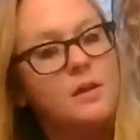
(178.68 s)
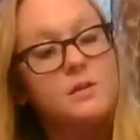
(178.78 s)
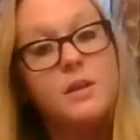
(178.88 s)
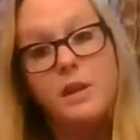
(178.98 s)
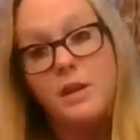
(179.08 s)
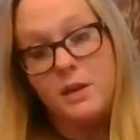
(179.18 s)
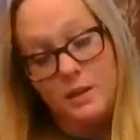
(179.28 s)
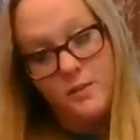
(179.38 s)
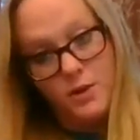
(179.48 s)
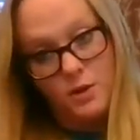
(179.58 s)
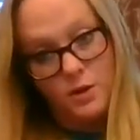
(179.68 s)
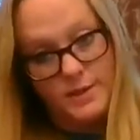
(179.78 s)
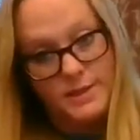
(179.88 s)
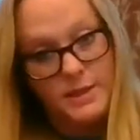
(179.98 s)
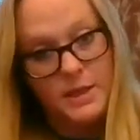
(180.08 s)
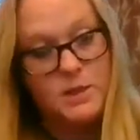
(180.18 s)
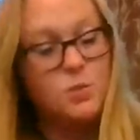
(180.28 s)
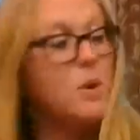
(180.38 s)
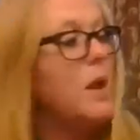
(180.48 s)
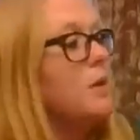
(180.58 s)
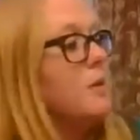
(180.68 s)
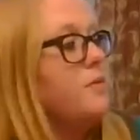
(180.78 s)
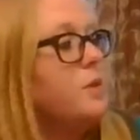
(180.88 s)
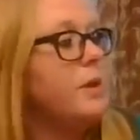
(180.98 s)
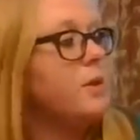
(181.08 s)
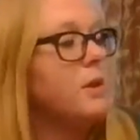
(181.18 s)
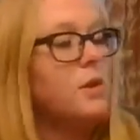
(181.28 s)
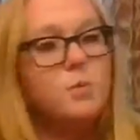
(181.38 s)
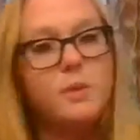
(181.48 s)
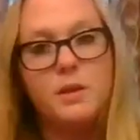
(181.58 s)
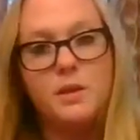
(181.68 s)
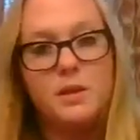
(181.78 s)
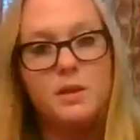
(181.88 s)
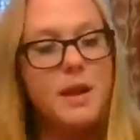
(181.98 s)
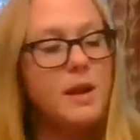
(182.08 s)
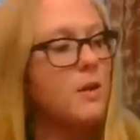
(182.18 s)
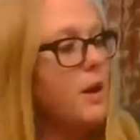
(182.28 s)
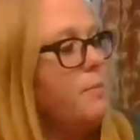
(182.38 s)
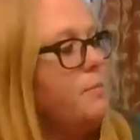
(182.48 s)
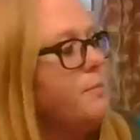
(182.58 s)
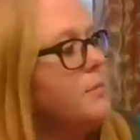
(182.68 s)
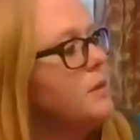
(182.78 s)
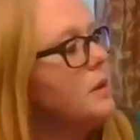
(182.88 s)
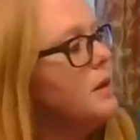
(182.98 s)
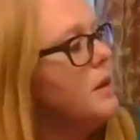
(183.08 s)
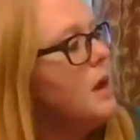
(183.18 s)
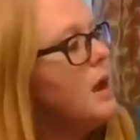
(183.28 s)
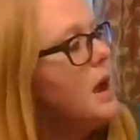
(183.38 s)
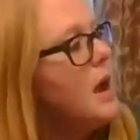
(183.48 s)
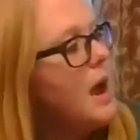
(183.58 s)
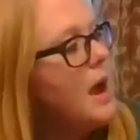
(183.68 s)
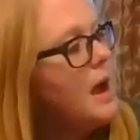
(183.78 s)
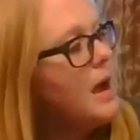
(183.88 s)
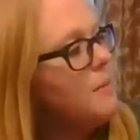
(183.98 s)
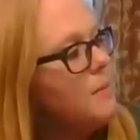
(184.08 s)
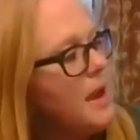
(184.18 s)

Delaney and Olivia are listening as well. You can hear a little bit in the background. I'm